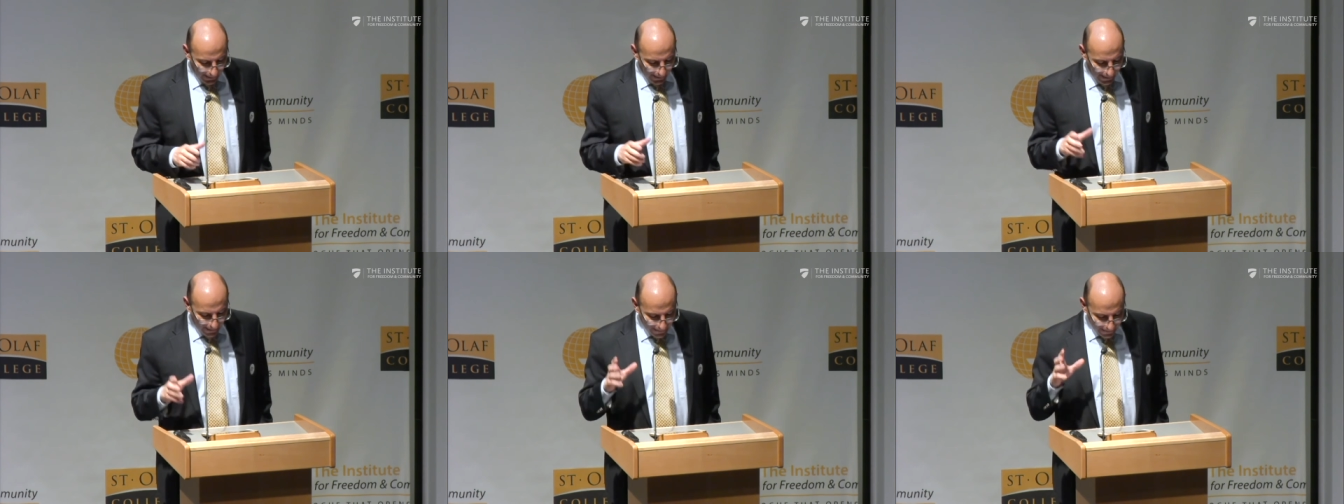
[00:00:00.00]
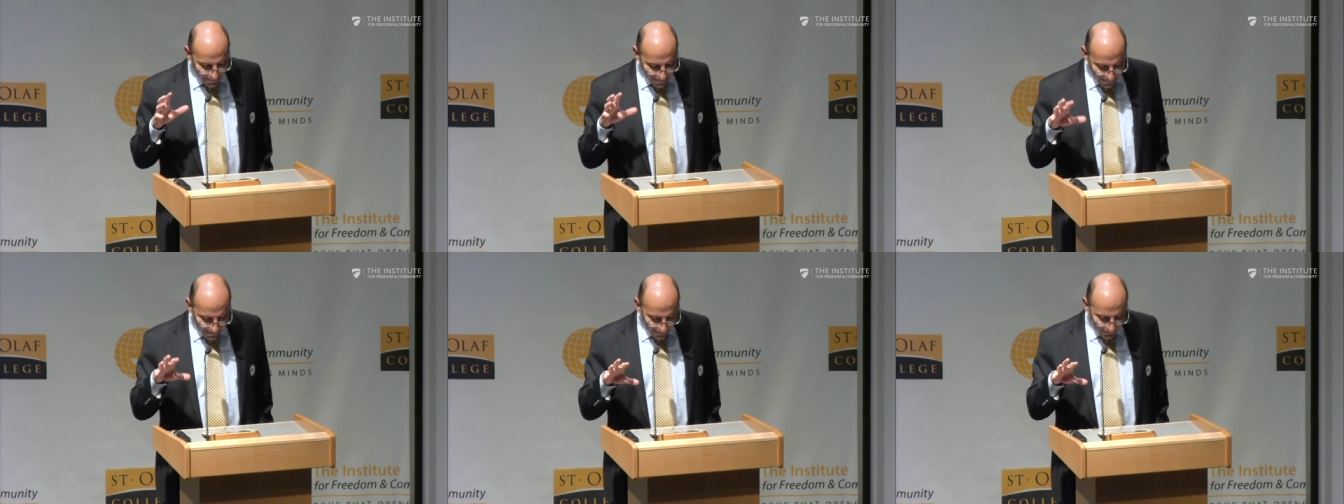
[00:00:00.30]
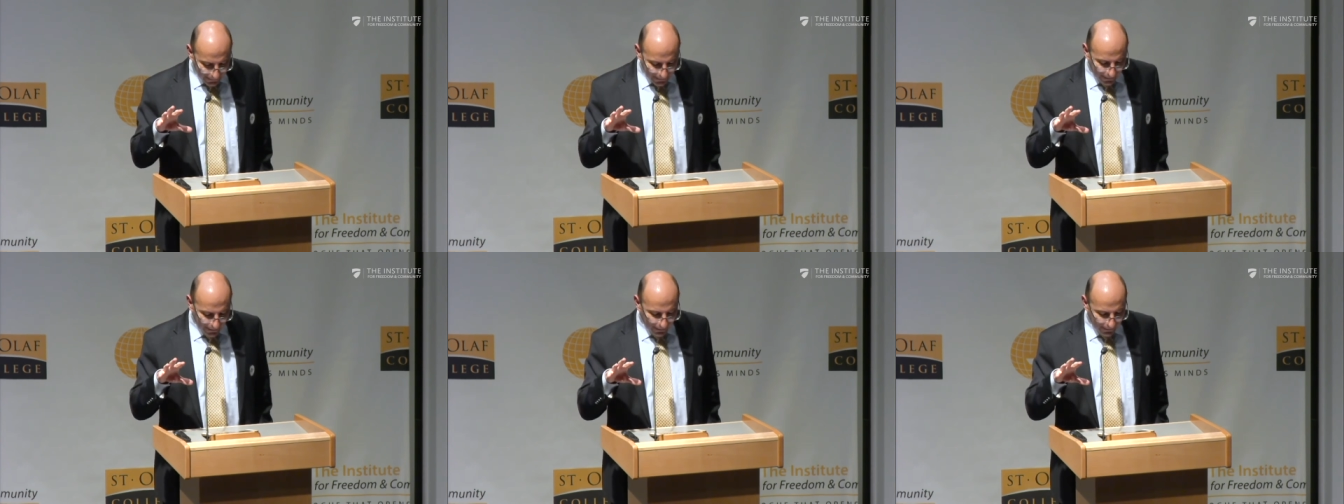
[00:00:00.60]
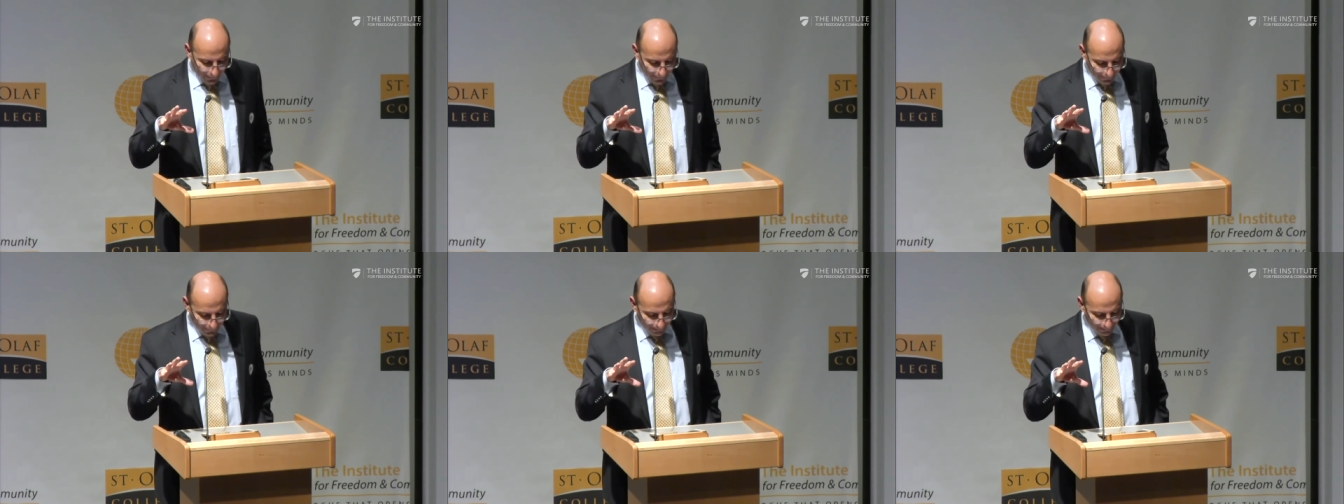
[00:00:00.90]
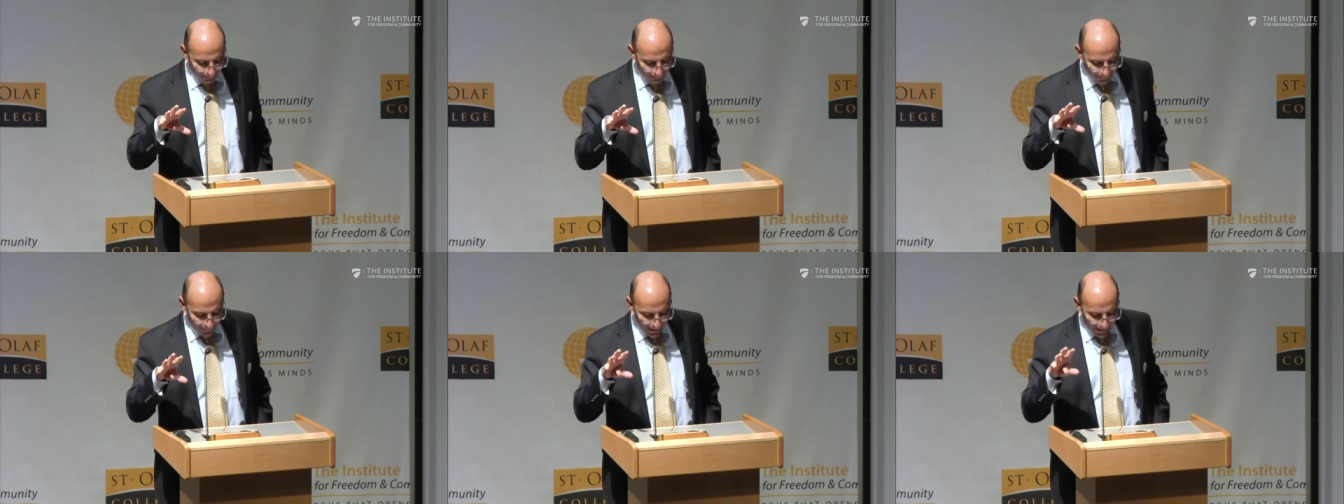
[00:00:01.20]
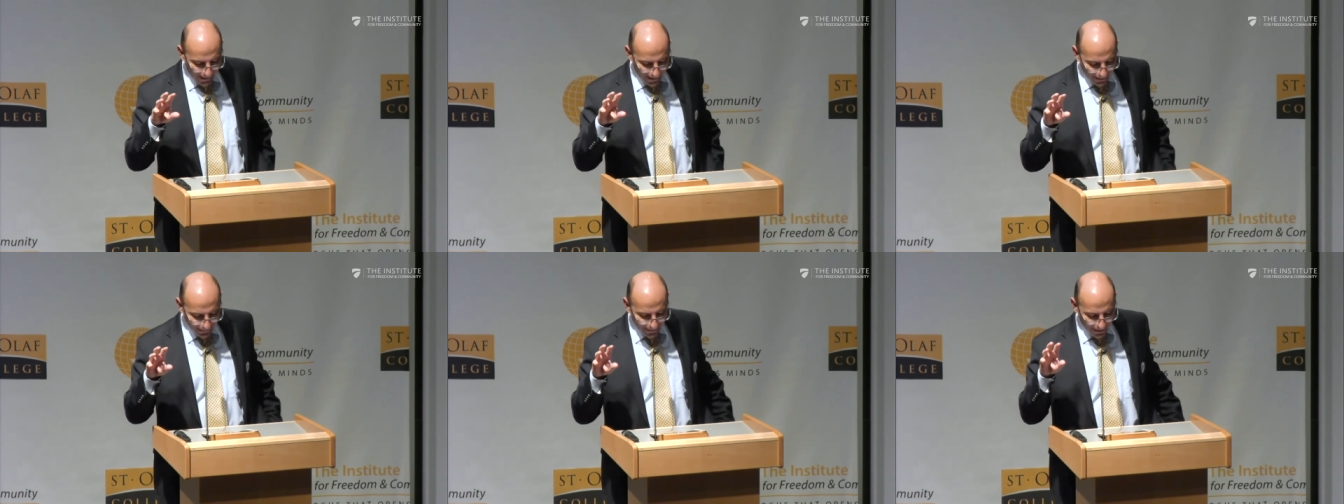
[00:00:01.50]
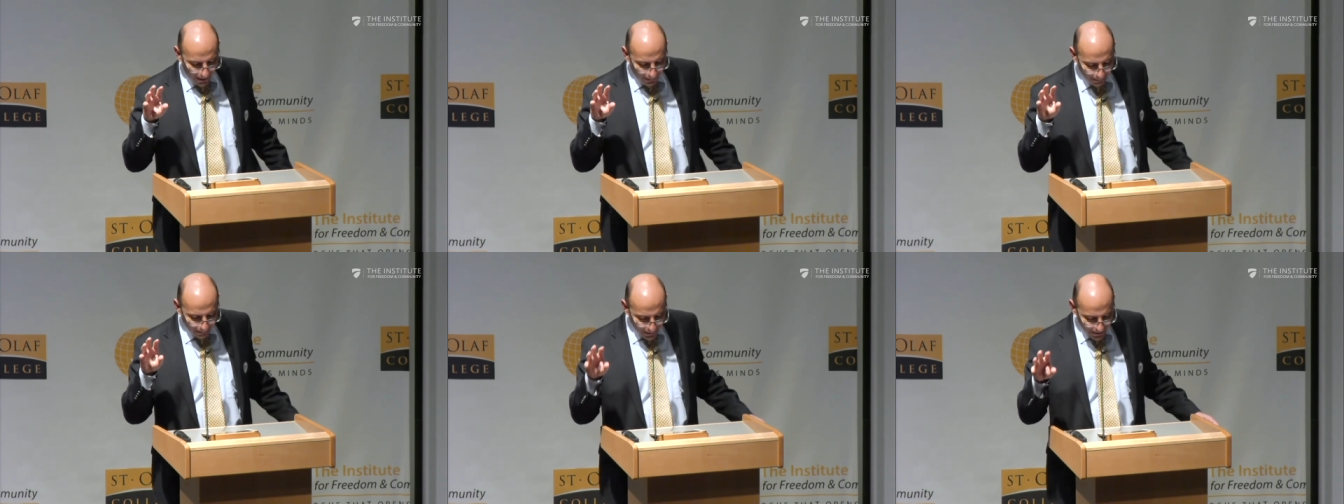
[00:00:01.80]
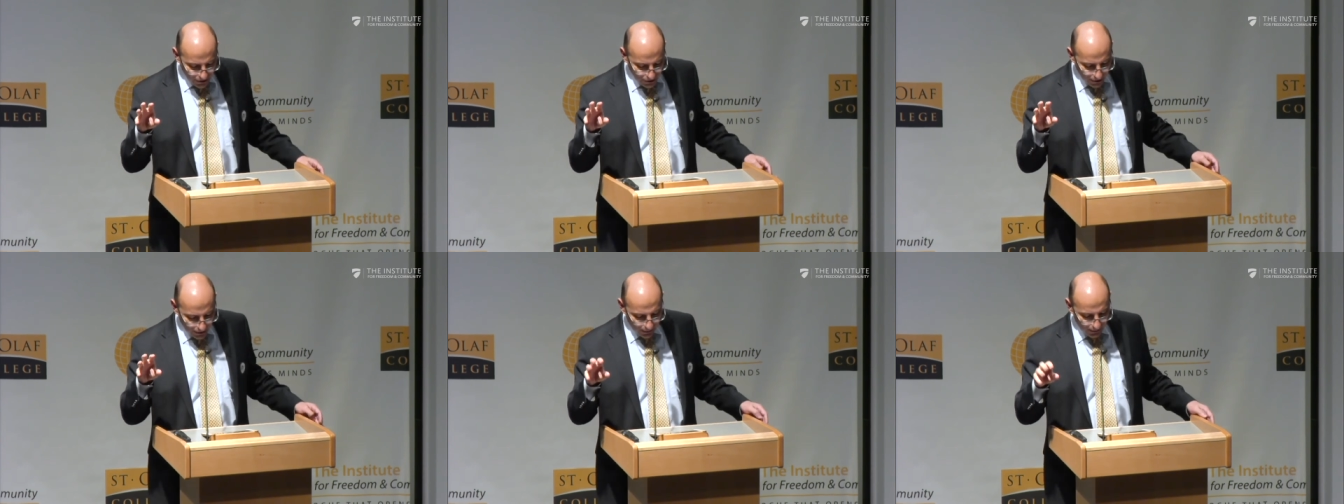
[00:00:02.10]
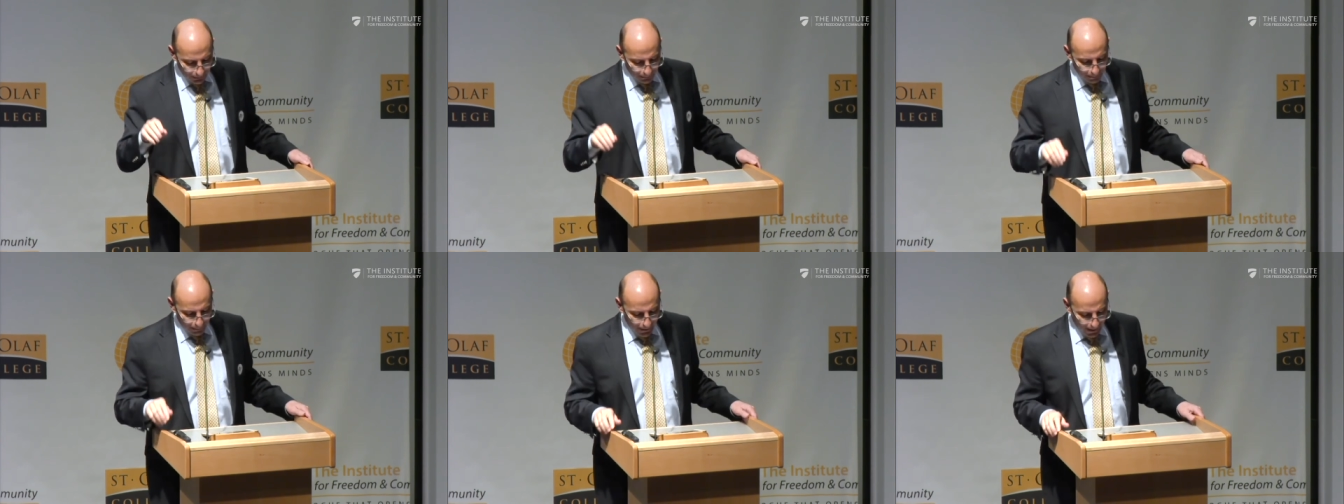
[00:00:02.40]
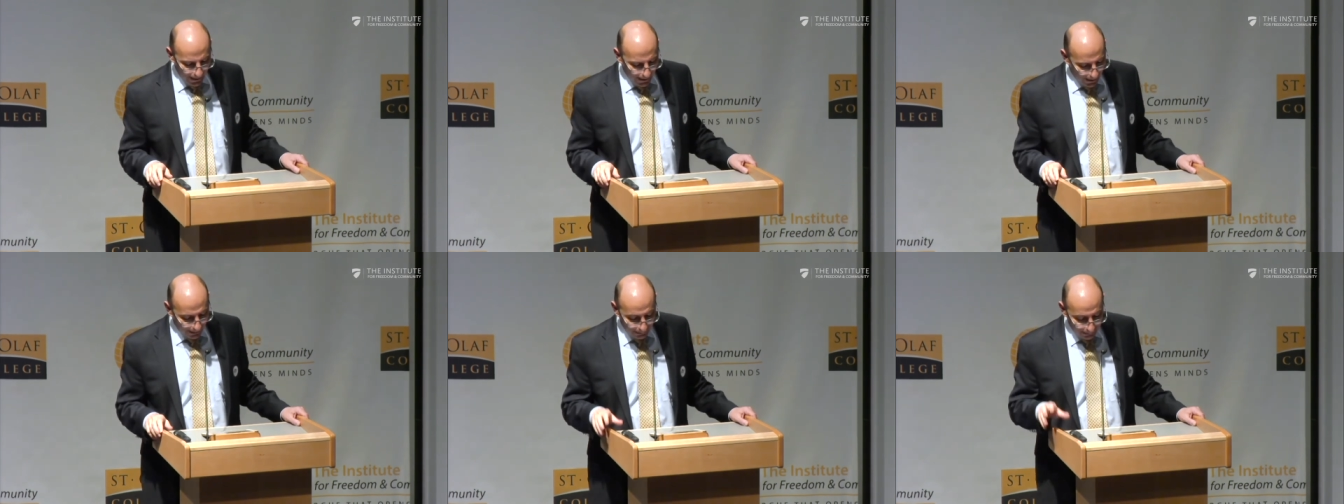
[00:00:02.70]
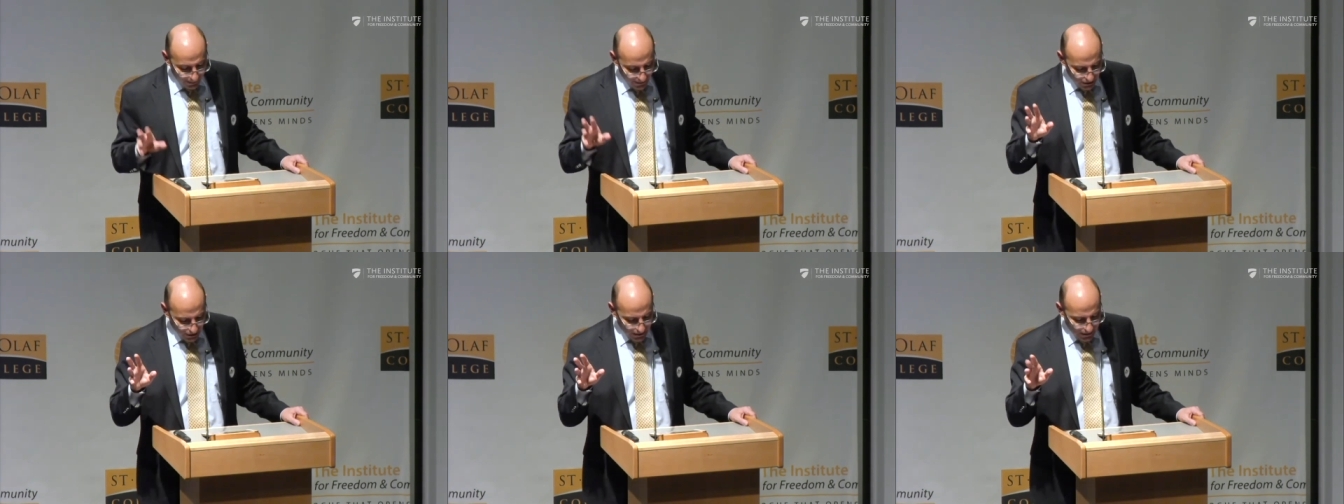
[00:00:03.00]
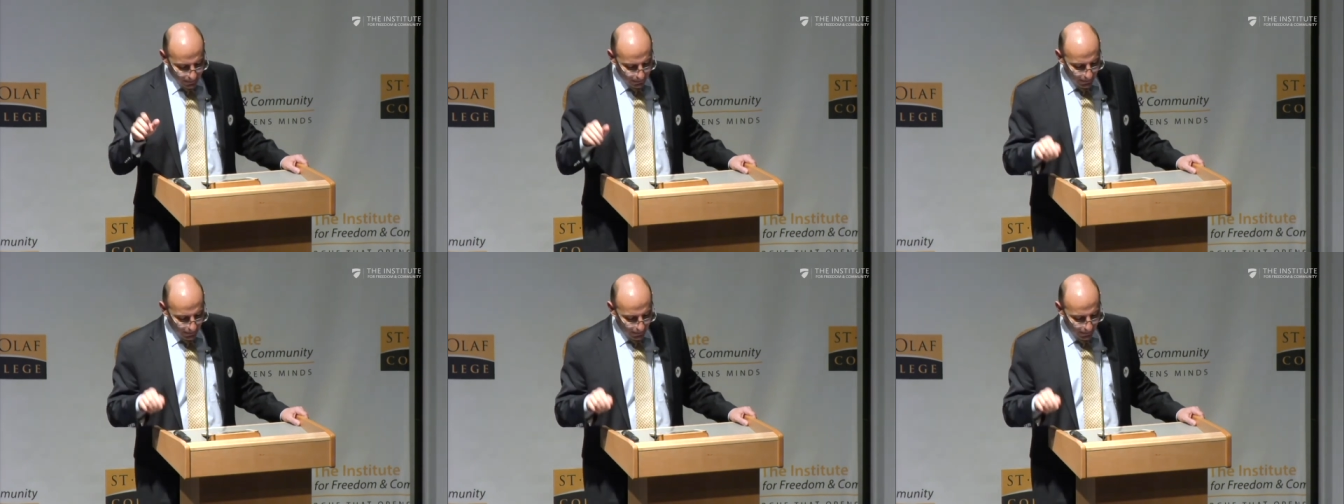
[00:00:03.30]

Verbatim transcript: Alexander had the ambition, pl ambitious